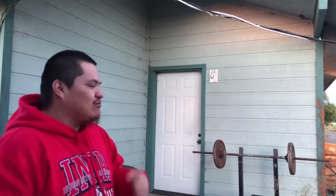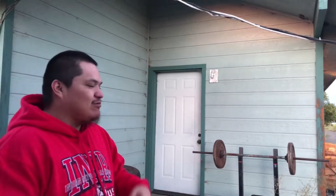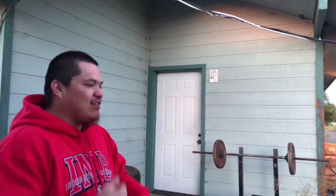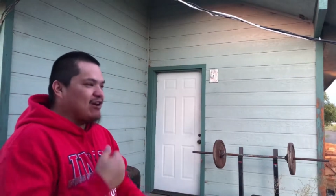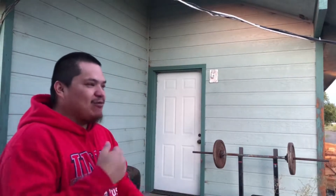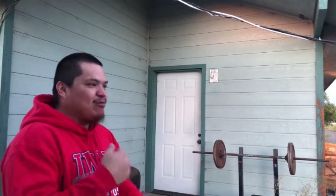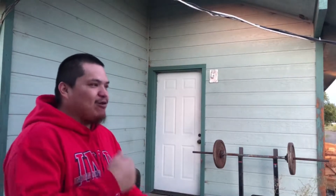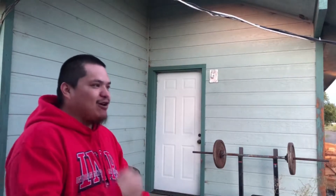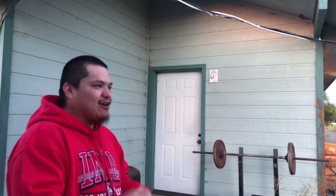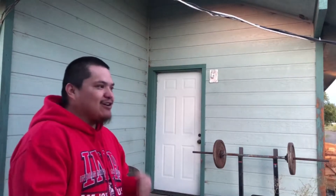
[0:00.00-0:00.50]

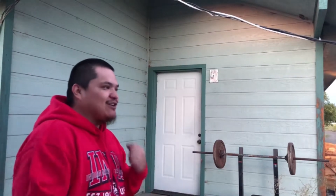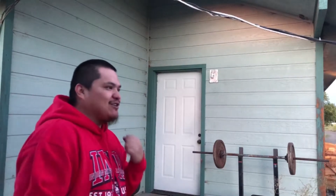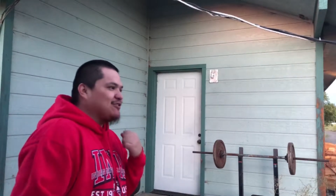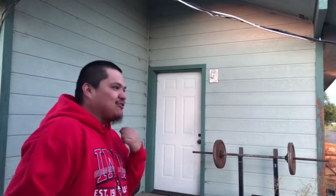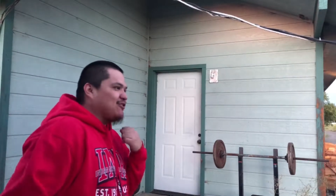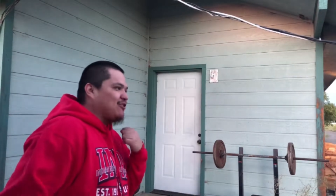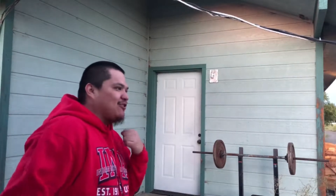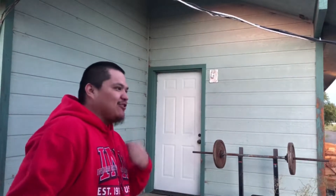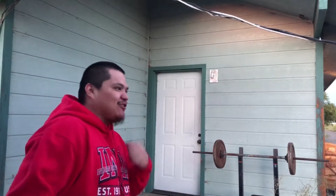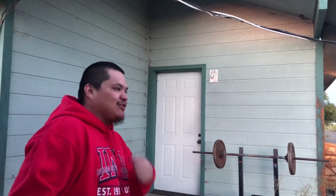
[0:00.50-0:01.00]
like walking down
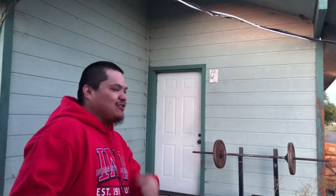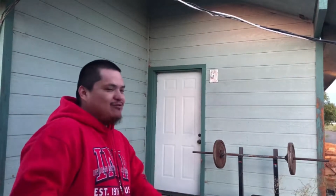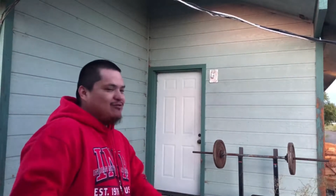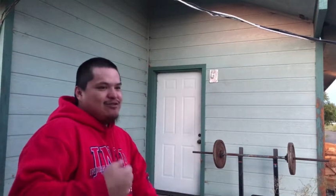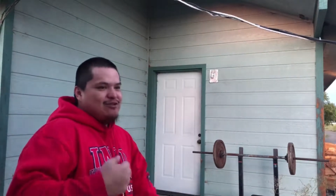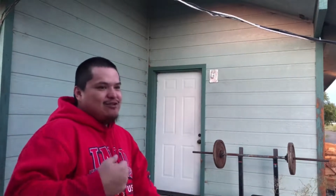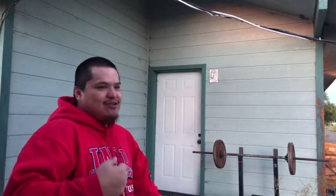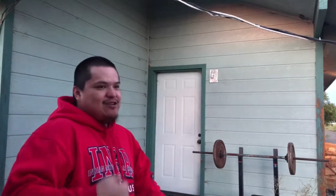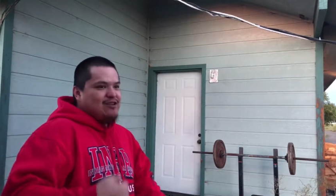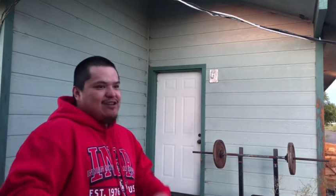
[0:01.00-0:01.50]
the hall and you
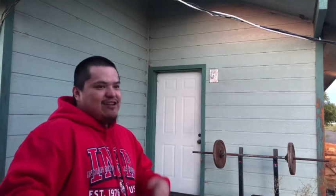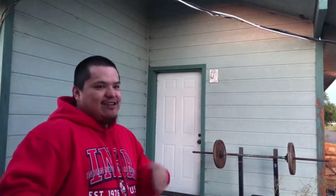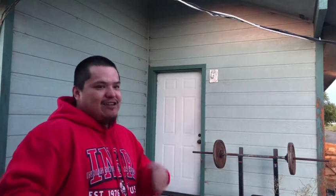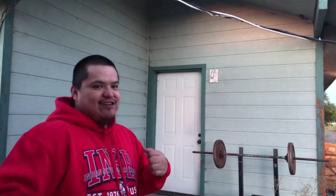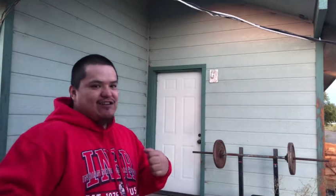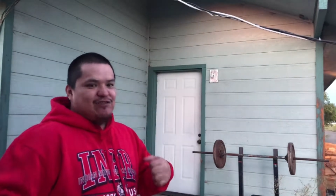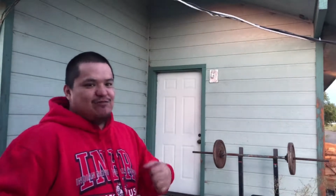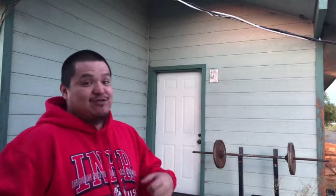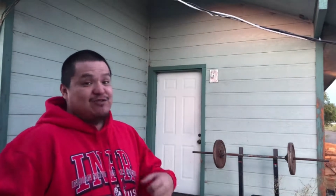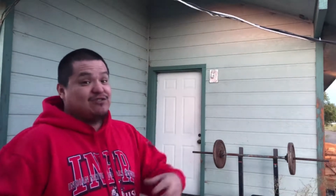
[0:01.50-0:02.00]
you
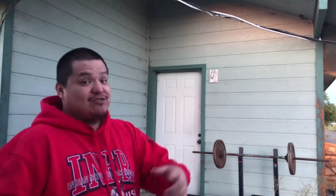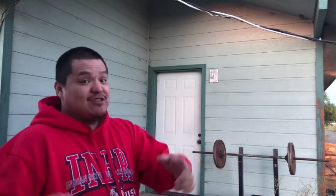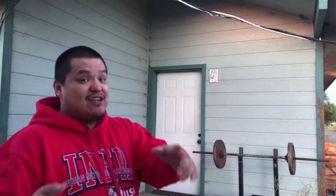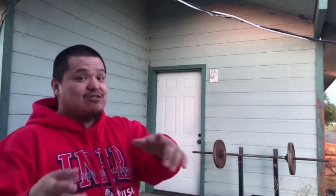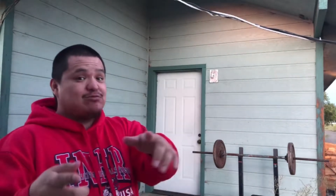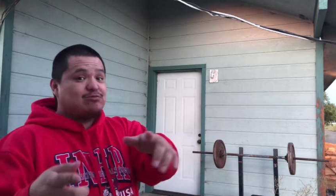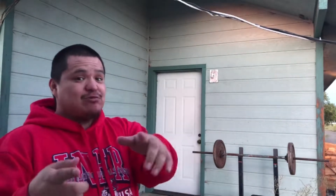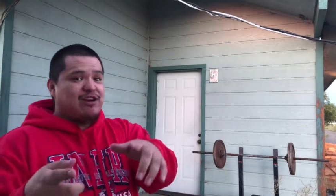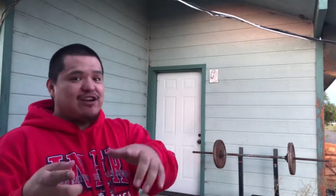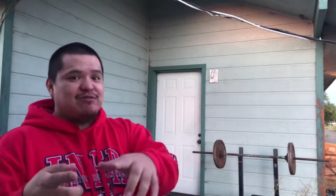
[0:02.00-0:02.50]
hear a whistle
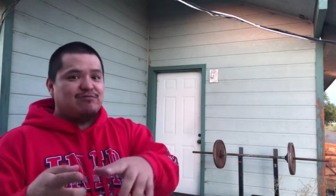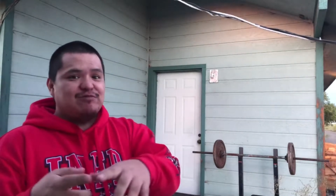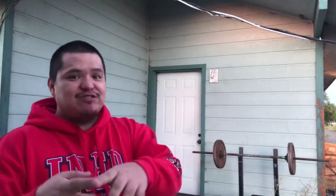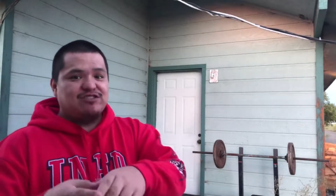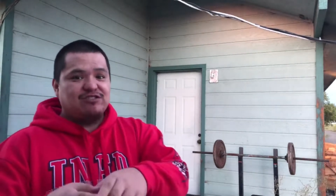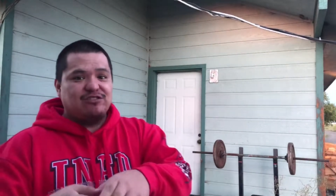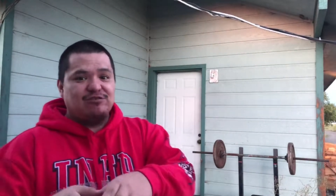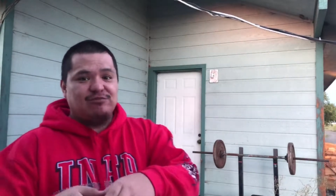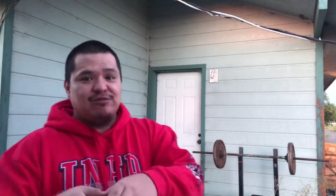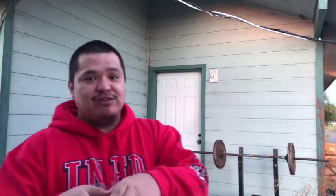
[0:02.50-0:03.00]
that's what kind of
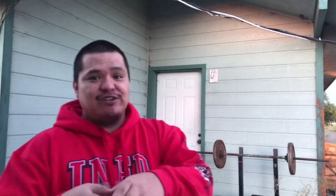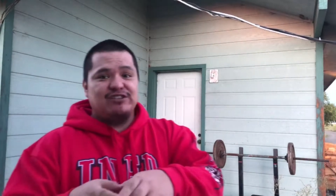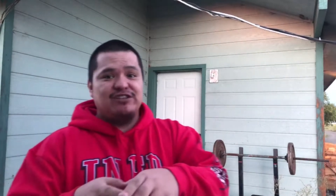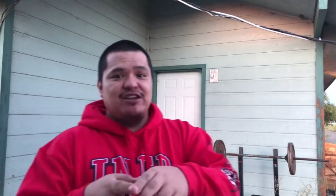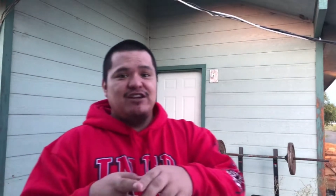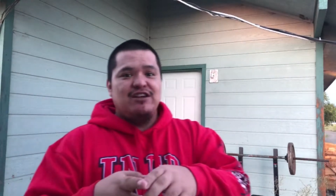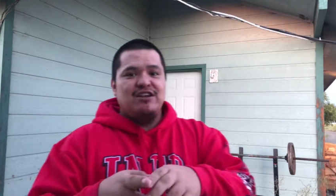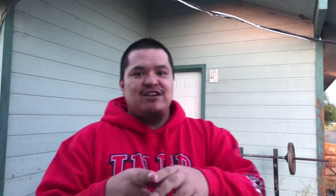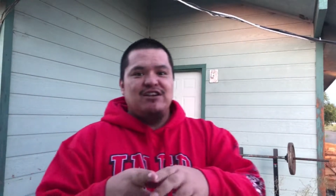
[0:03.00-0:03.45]
whistle it was